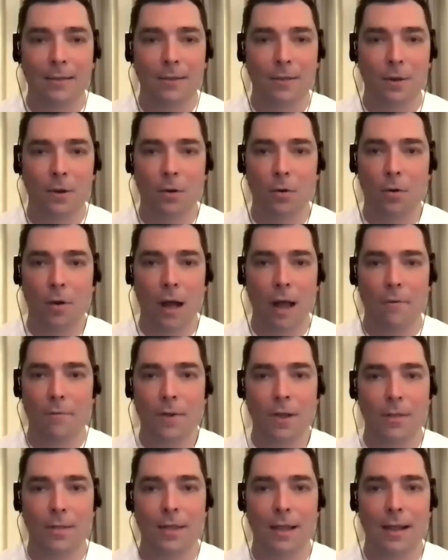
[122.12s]
So
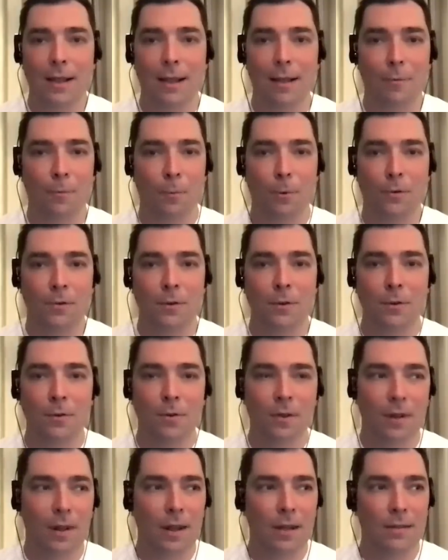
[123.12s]
everything was
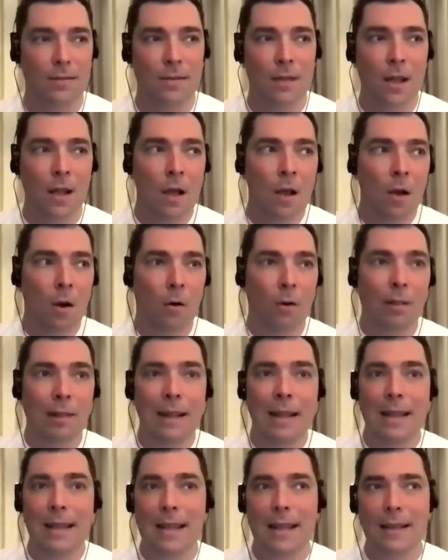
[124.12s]
utilized.
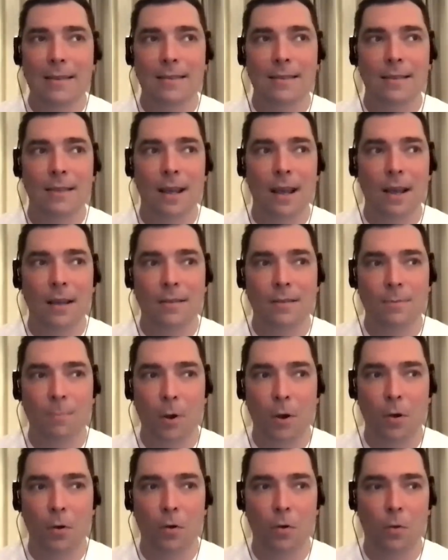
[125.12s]
Only yesterday, I
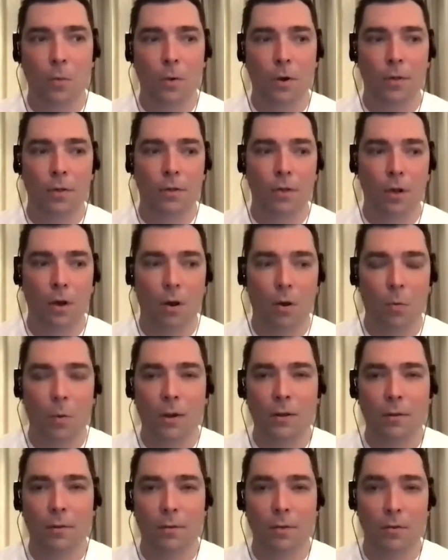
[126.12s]
spoke with uh,
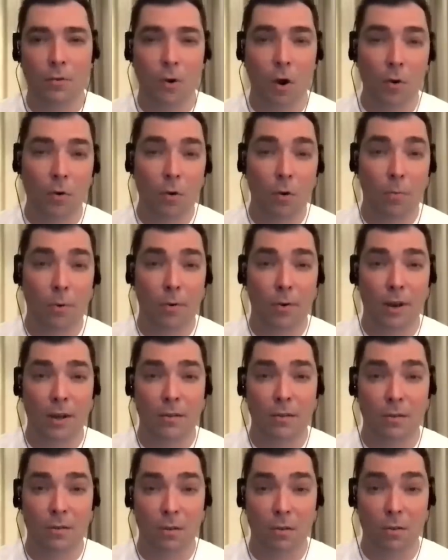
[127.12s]
one of the drone
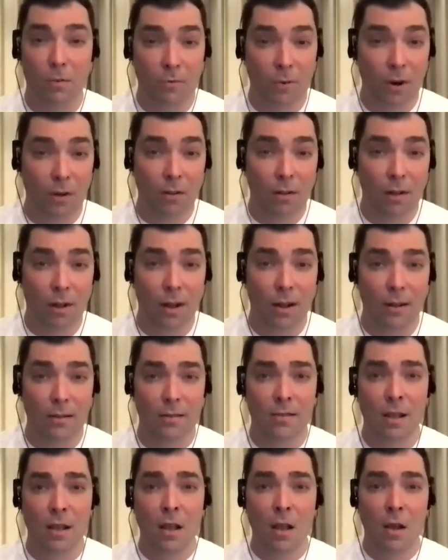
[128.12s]
operators on the front
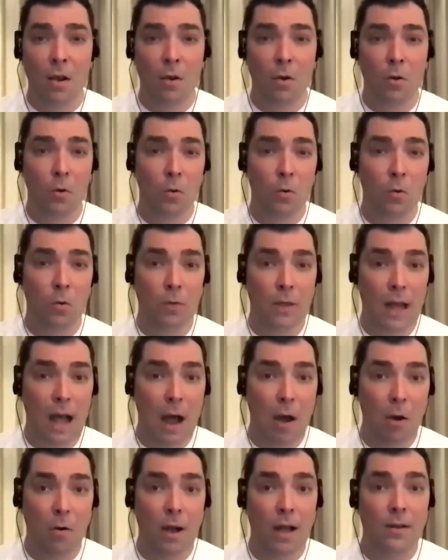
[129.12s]
lines who
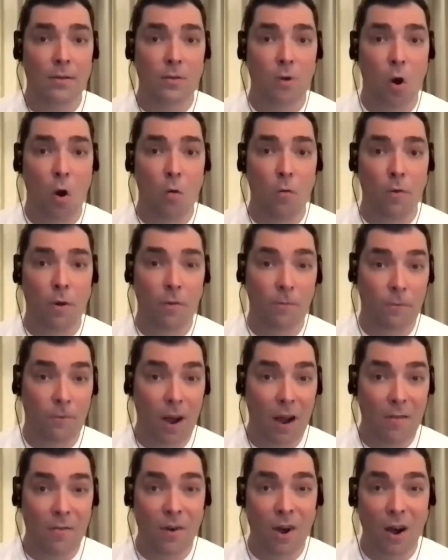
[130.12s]
now has over
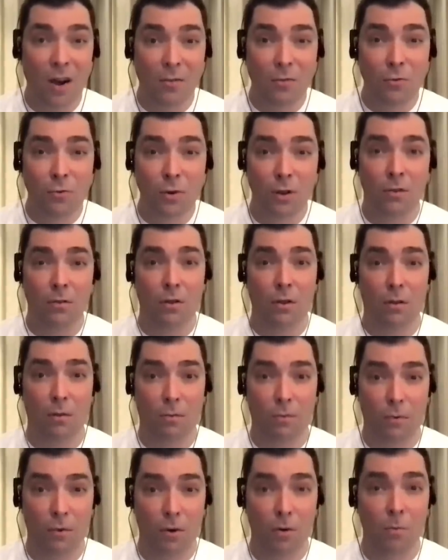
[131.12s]
500
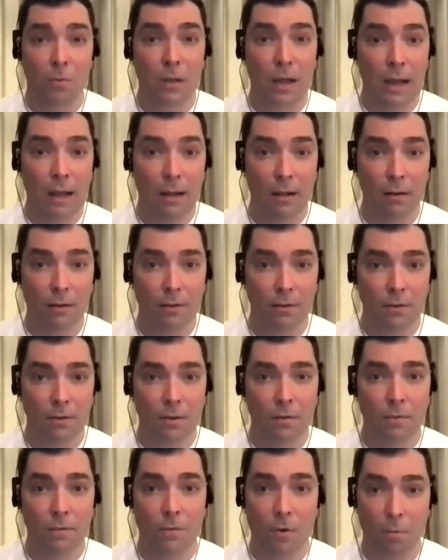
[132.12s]
confirmed kills
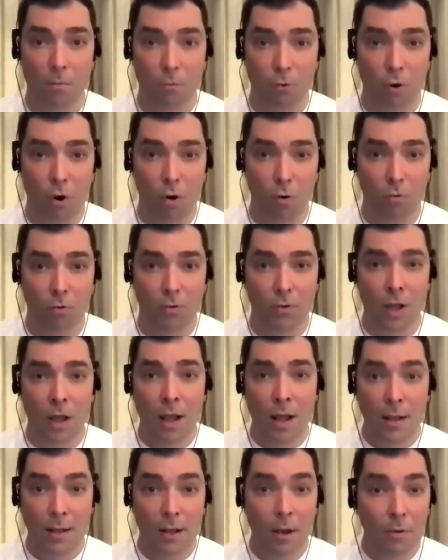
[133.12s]
from drones.
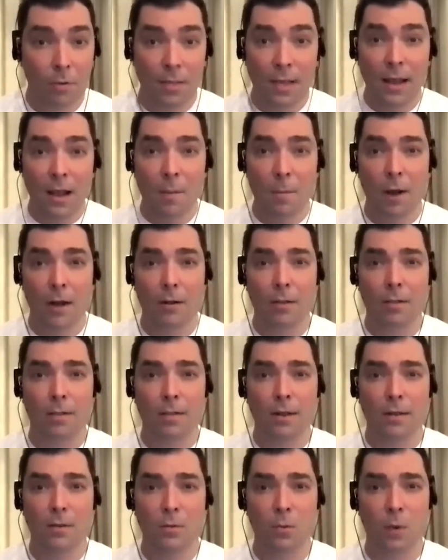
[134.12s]
Now, think about it
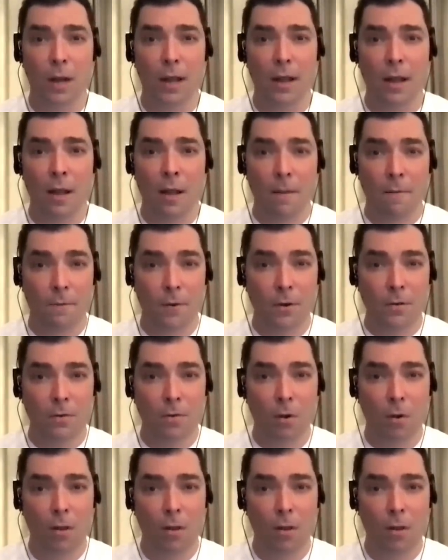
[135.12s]
this way. First of